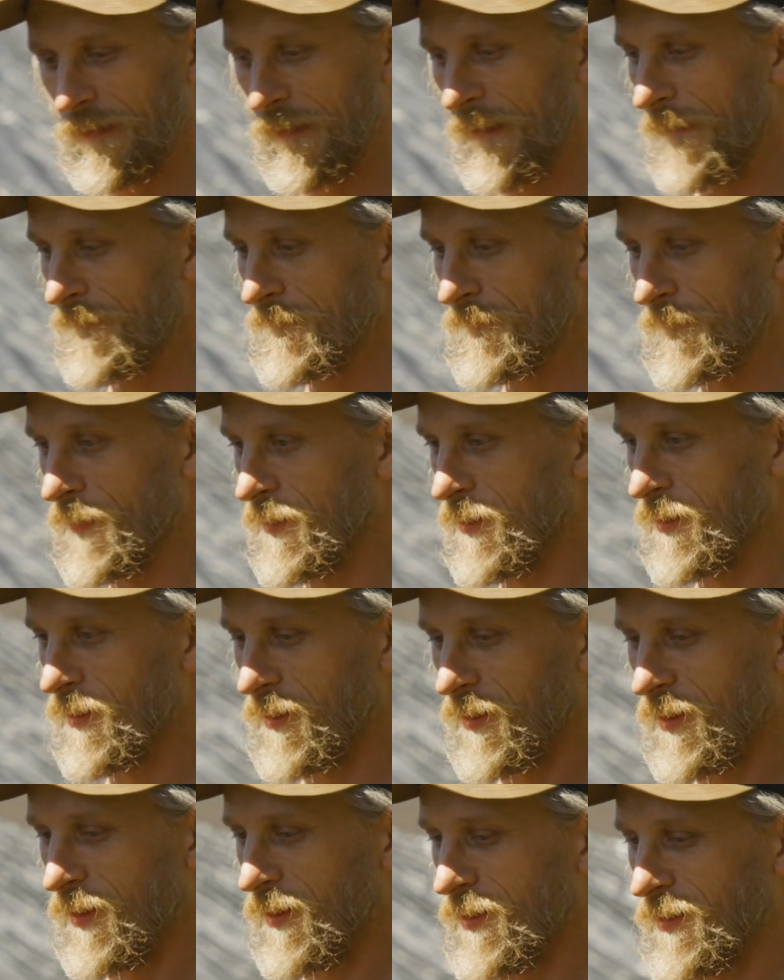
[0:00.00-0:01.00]
Okay.
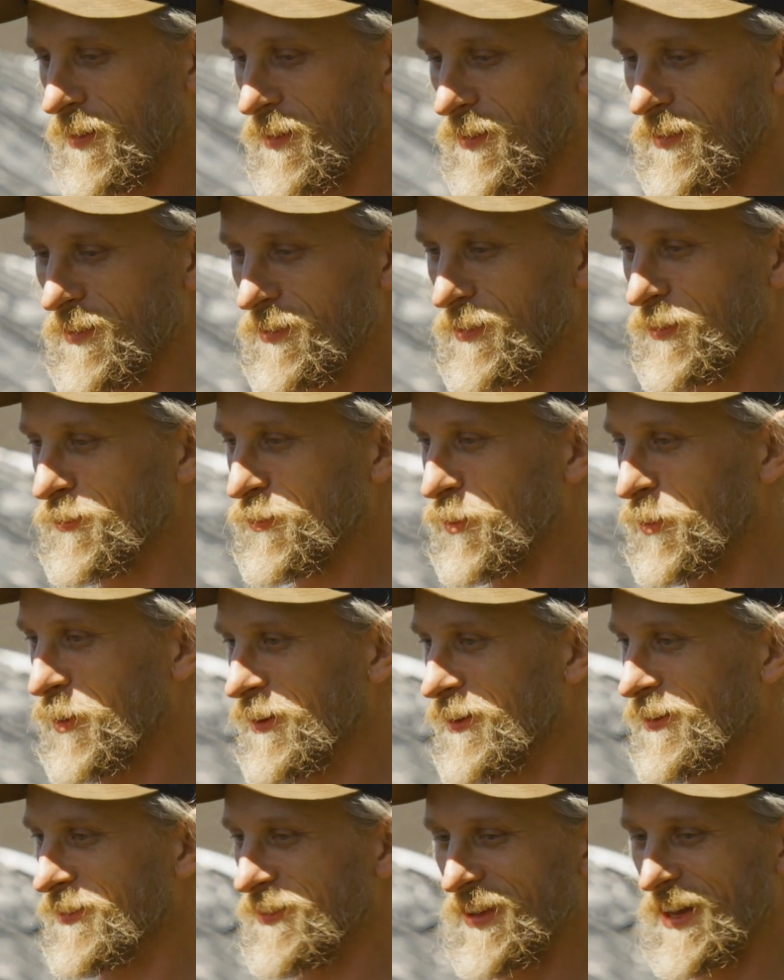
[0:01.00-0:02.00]
This
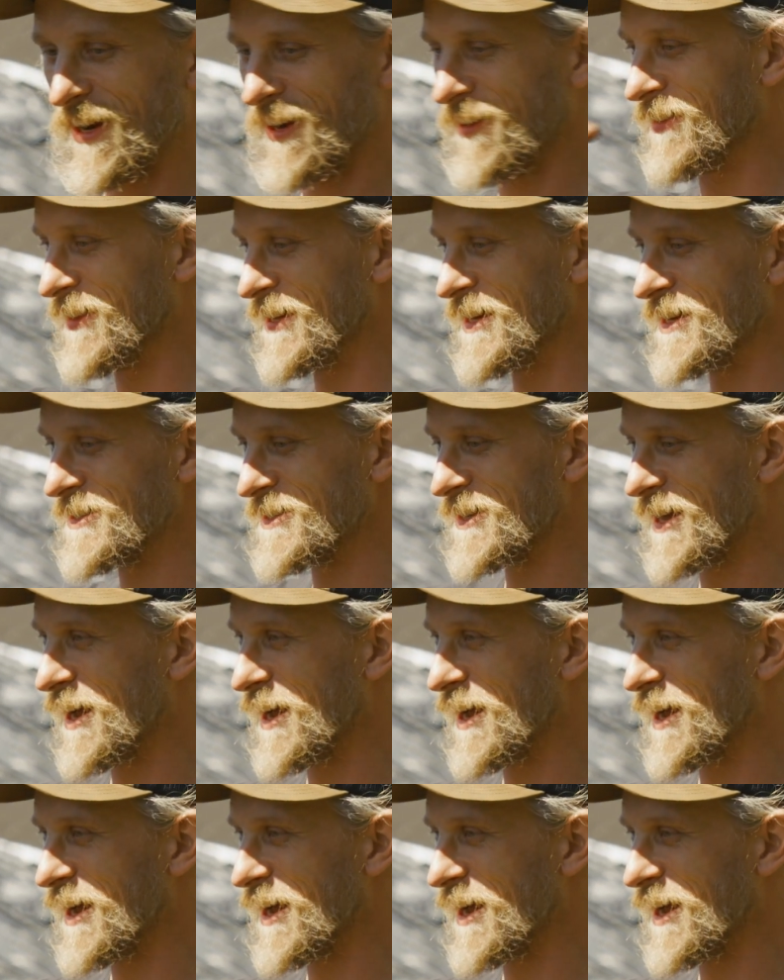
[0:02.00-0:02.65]
soil is letting these